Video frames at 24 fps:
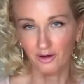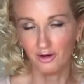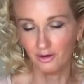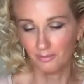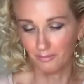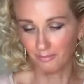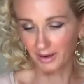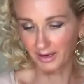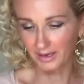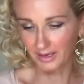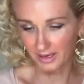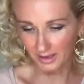
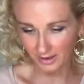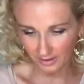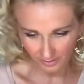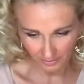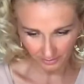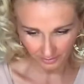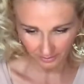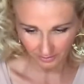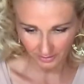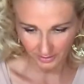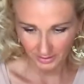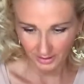my
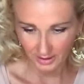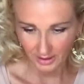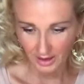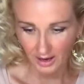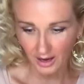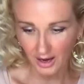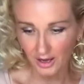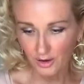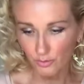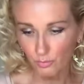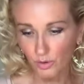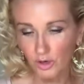hair.
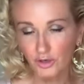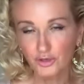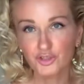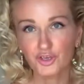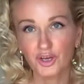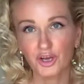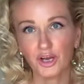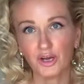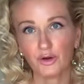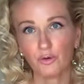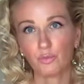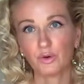I wash
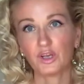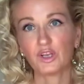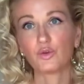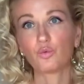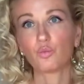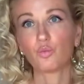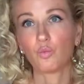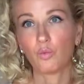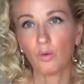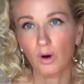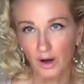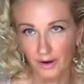hair with
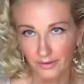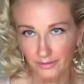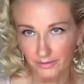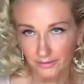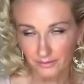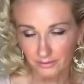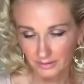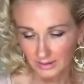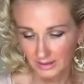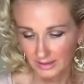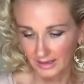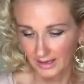
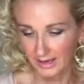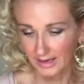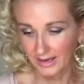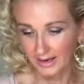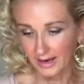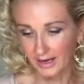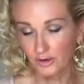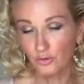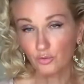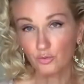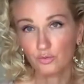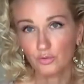water, and
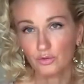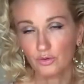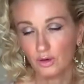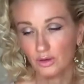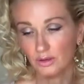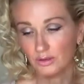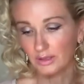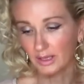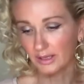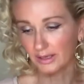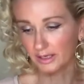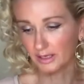I
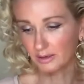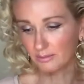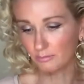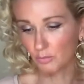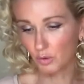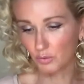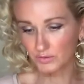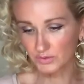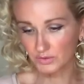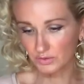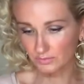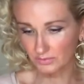don't like
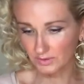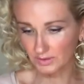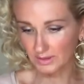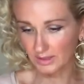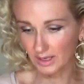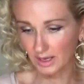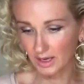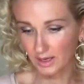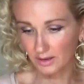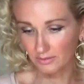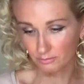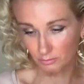most of
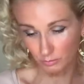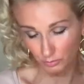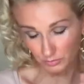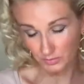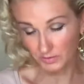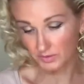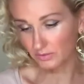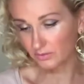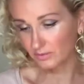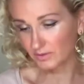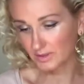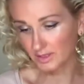
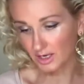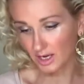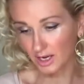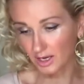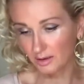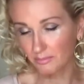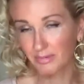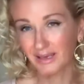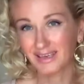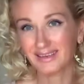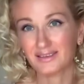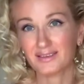the
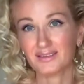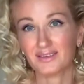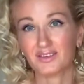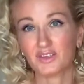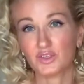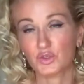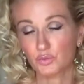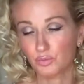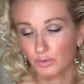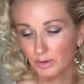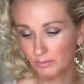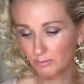time because I
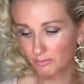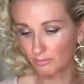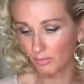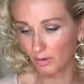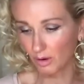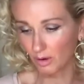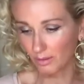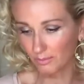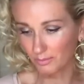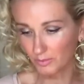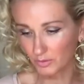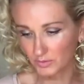swim
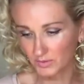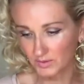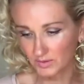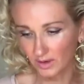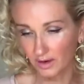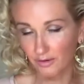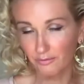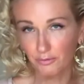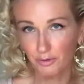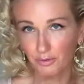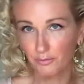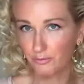almost
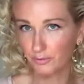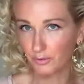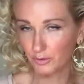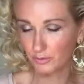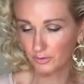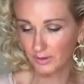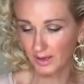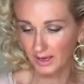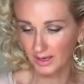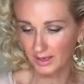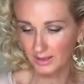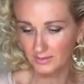every few
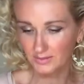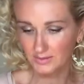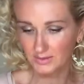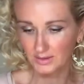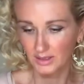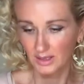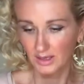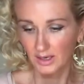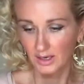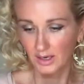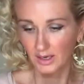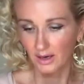days.
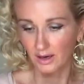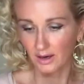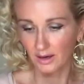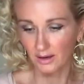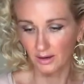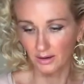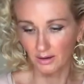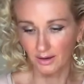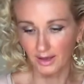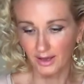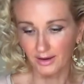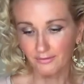
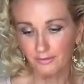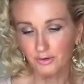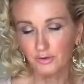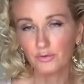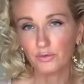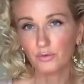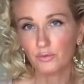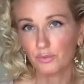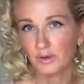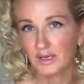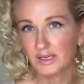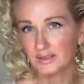Every
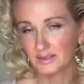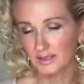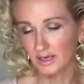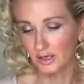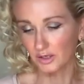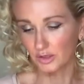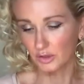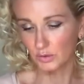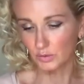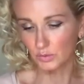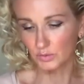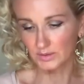2 weeks I
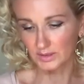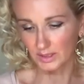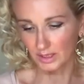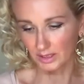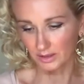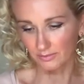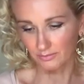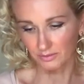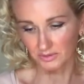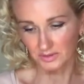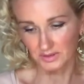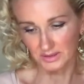use,
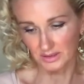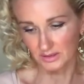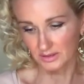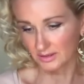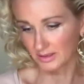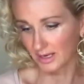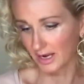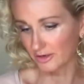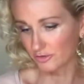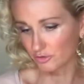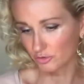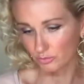like, for instance,
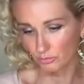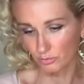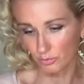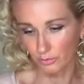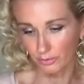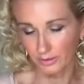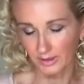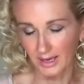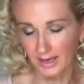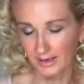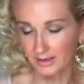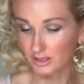natural
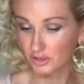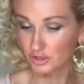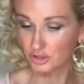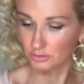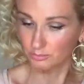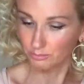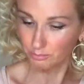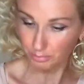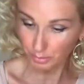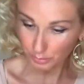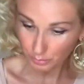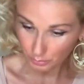organic
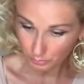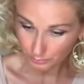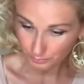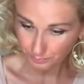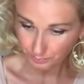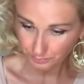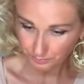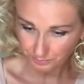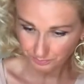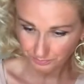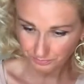shampoo,